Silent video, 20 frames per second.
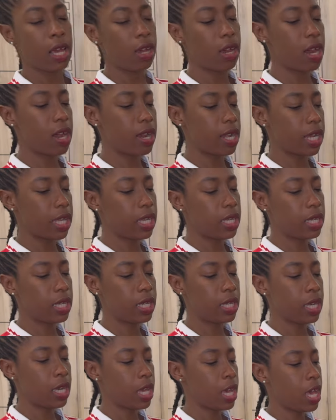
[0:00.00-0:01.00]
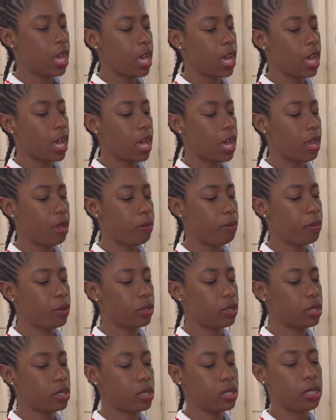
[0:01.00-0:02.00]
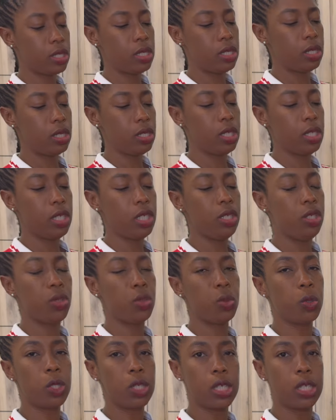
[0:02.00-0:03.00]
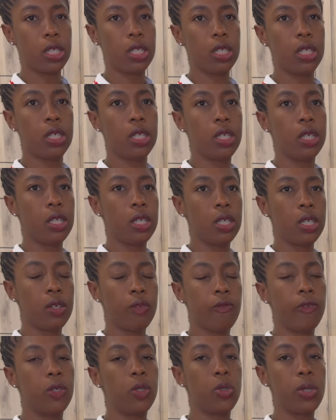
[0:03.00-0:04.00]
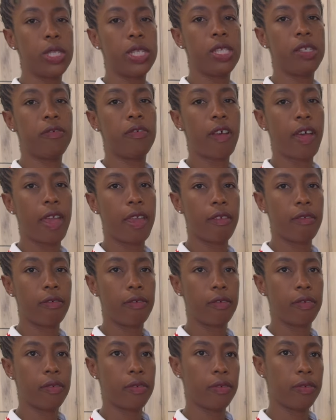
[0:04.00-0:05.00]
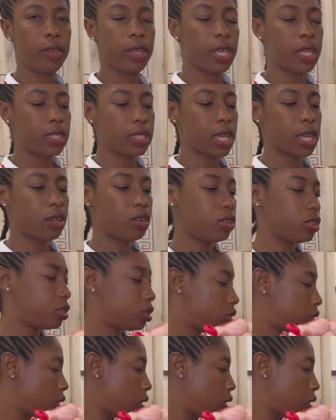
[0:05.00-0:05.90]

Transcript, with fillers: garlic, I bought each one for 25. Yes, I got